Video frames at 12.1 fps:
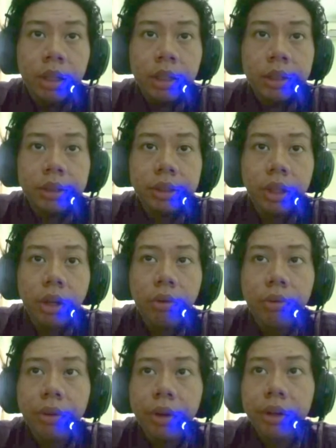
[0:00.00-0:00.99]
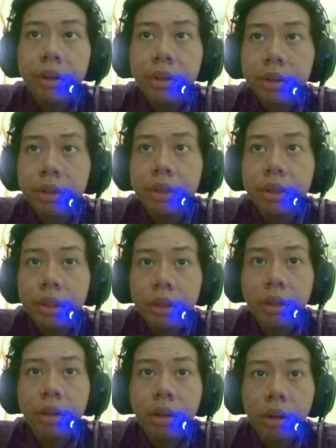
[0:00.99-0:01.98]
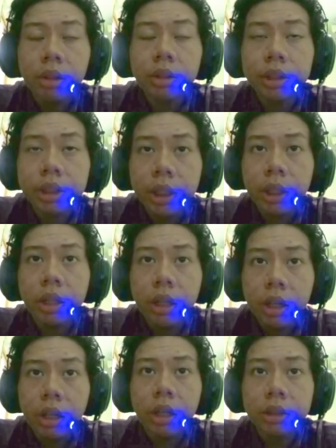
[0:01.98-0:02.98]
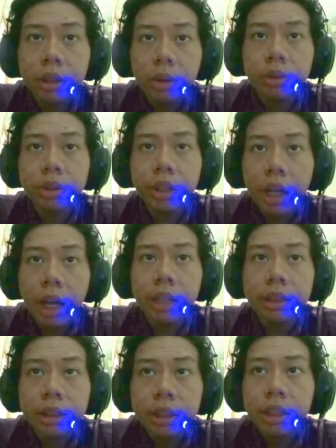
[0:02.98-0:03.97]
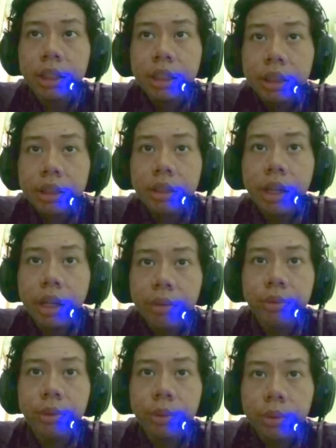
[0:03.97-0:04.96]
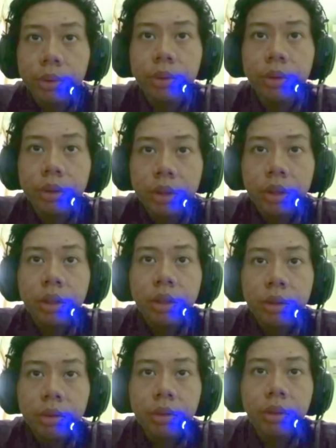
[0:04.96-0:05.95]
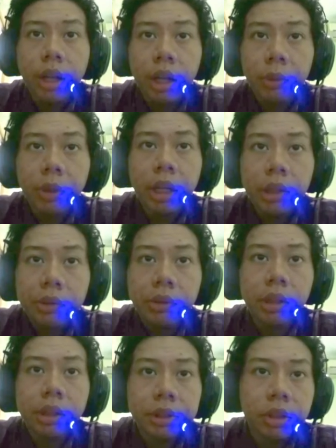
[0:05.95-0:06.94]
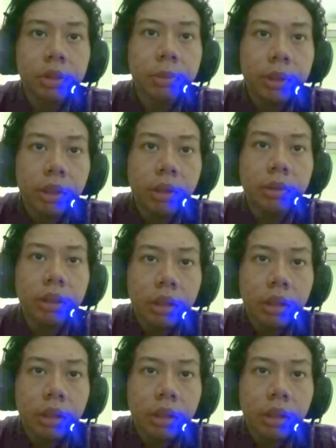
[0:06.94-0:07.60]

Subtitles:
CO4 or CO3 has -2. Then we can use the crisscross method.